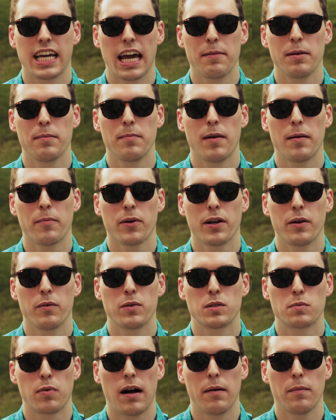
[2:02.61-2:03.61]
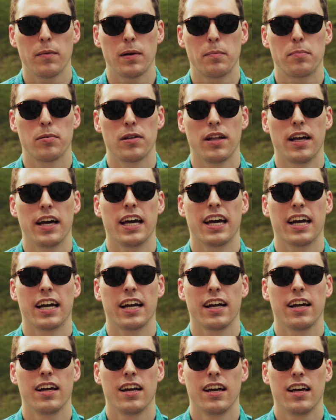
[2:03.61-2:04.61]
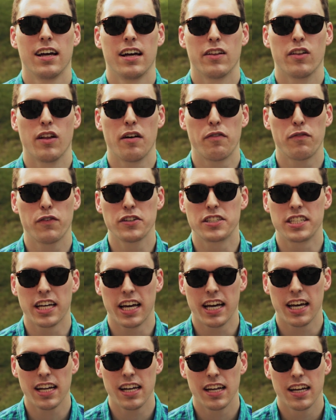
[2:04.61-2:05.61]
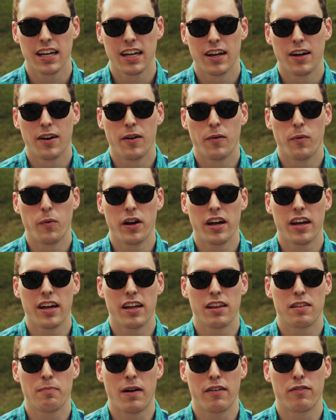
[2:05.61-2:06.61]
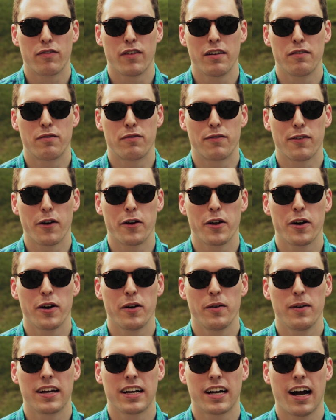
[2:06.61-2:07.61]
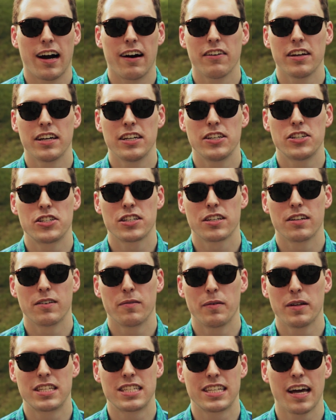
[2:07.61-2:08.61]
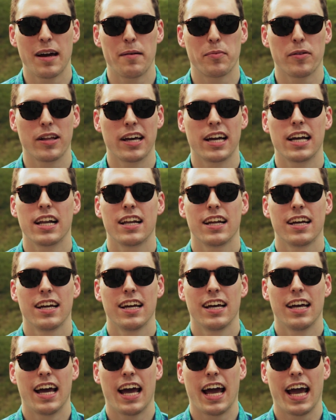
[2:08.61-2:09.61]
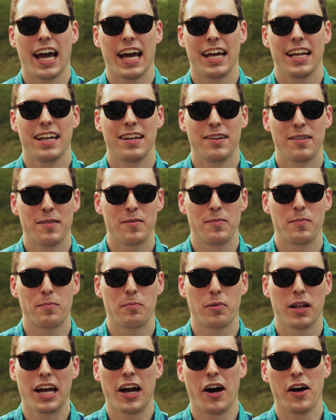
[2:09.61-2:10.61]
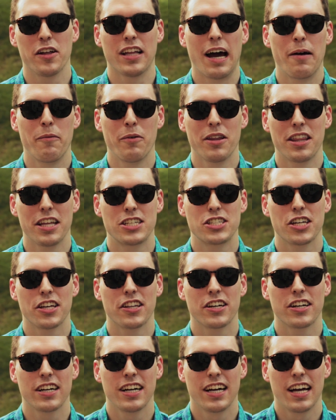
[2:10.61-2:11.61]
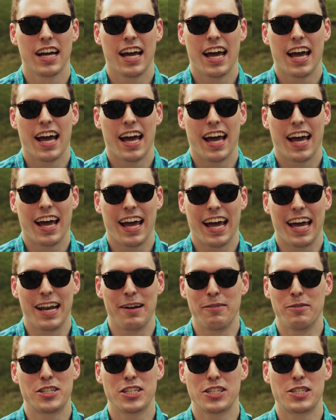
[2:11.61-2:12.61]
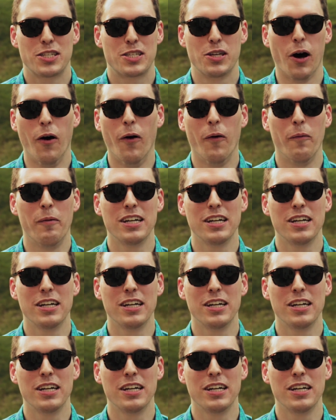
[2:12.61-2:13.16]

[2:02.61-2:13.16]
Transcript: gaming memory was probably playing Left 4 Dead with my friend Frodo in college. We'd stay up late and play online with each other, and it was just so